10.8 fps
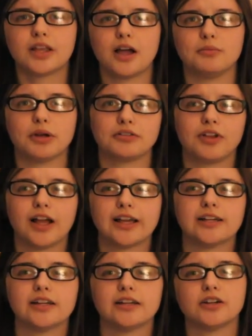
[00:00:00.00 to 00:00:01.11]
a butterfly
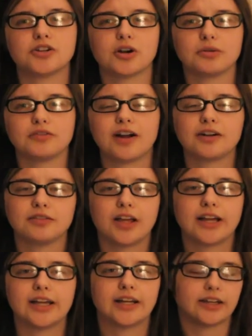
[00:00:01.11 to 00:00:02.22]
in it and a jar with
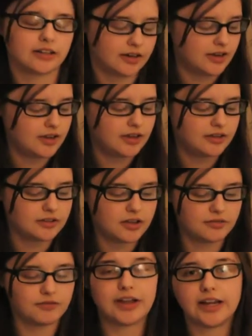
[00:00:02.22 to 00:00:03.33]
firefly in it,
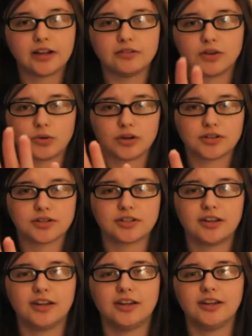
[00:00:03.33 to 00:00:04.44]
fake of course,
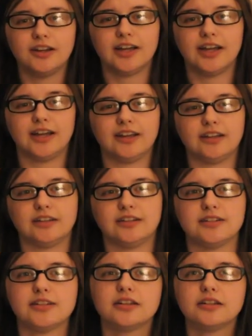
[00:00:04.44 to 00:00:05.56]

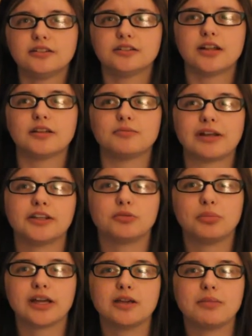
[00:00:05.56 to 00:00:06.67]
and my little
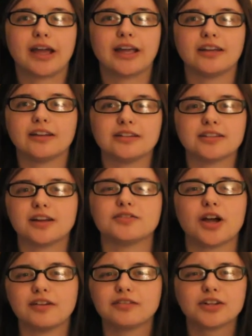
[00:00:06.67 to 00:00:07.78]
piggy bank and stuff.
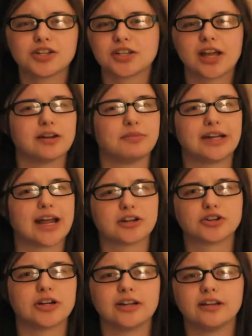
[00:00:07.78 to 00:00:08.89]
So I've just got a
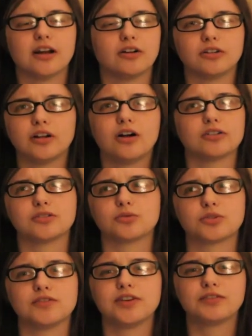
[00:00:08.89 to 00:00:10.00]
menagerie called all
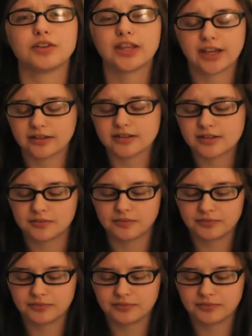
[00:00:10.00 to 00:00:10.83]
sorts of different things.